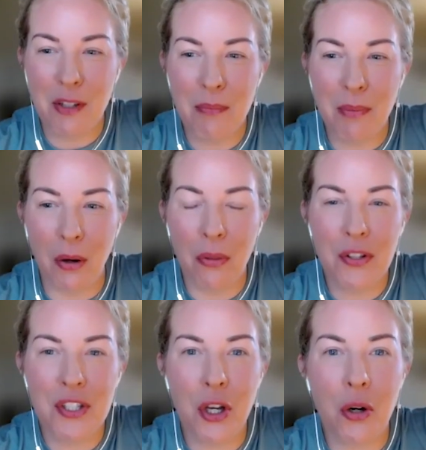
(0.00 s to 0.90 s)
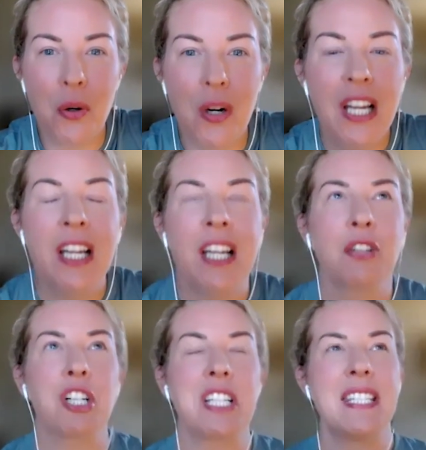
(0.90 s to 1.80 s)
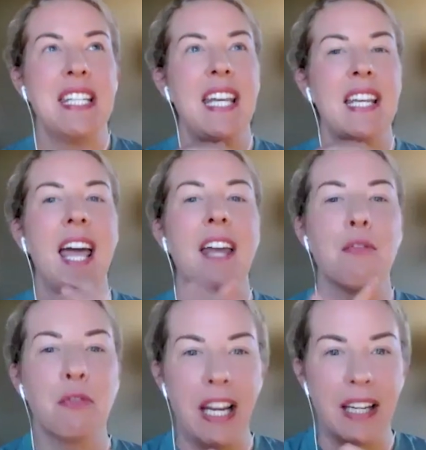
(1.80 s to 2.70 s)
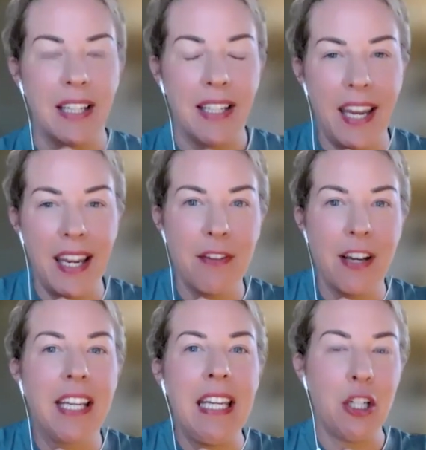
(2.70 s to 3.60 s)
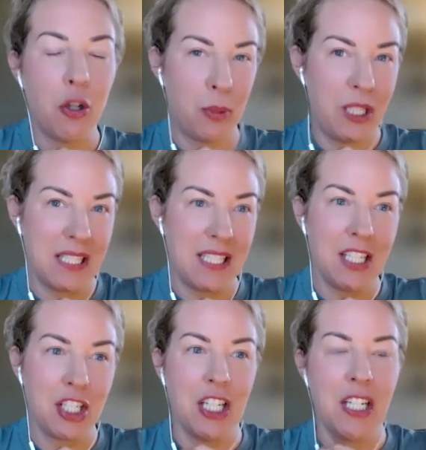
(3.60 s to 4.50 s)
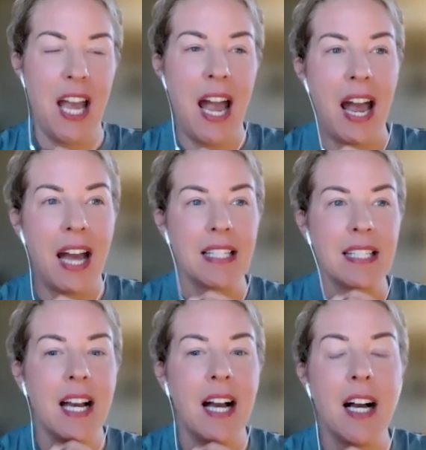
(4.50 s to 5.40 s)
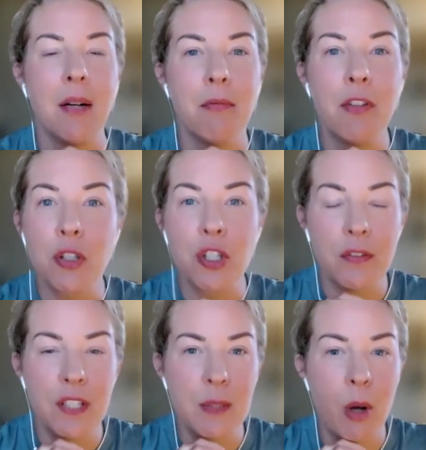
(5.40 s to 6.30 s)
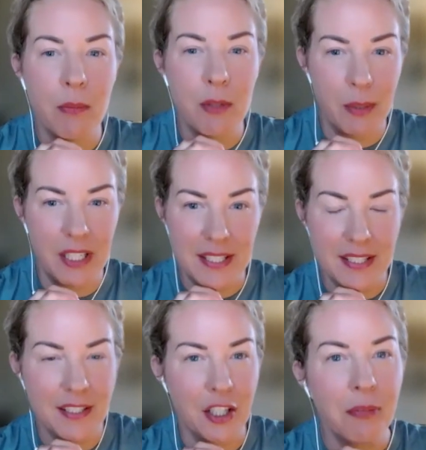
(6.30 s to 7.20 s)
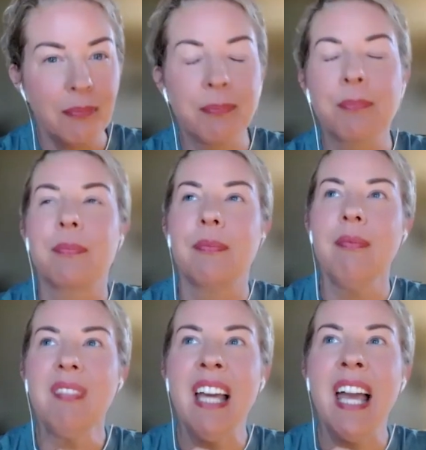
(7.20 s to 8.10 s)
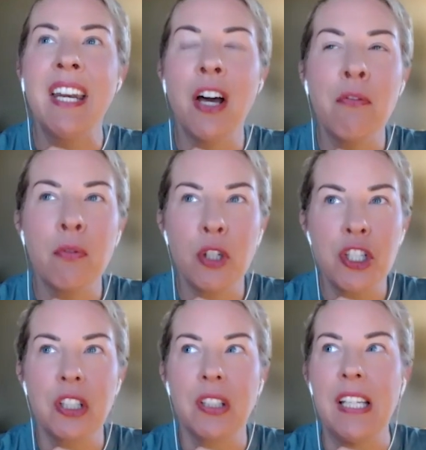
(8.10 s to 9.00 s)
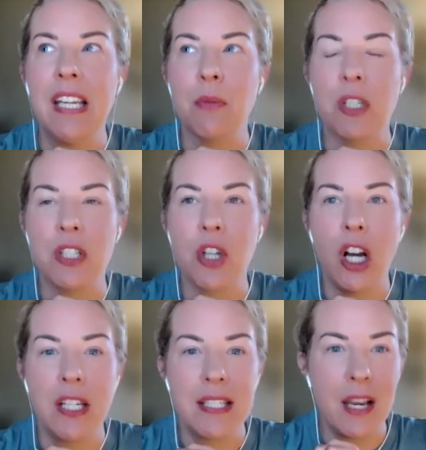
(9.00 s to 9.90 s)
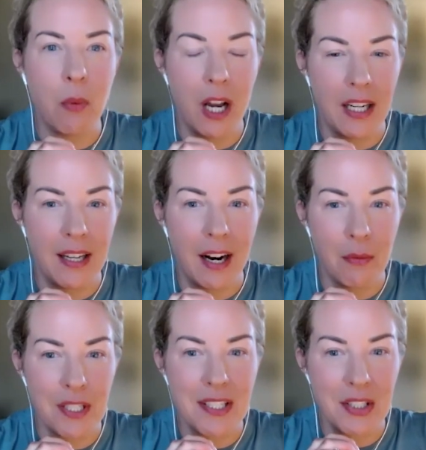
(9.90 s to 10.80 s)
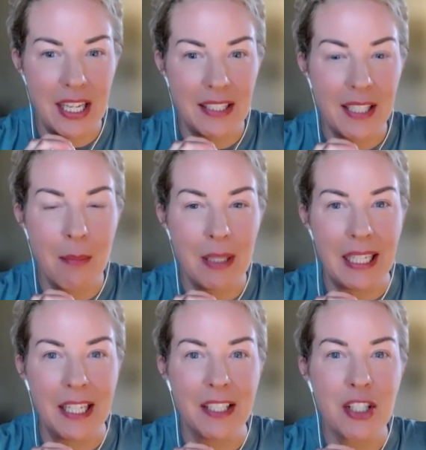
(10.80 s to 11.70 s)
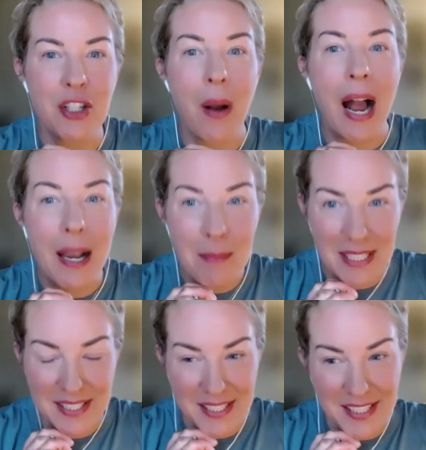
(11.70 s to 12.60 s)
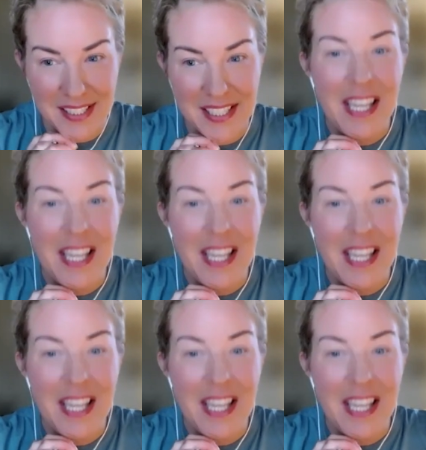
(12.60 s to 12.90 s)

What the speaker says: you both. So Christine and Rick gave a keynote presentation at Field Service Palm Springs this year. And unfortunately, it was on day one and I was delayed coming in. So I missed it,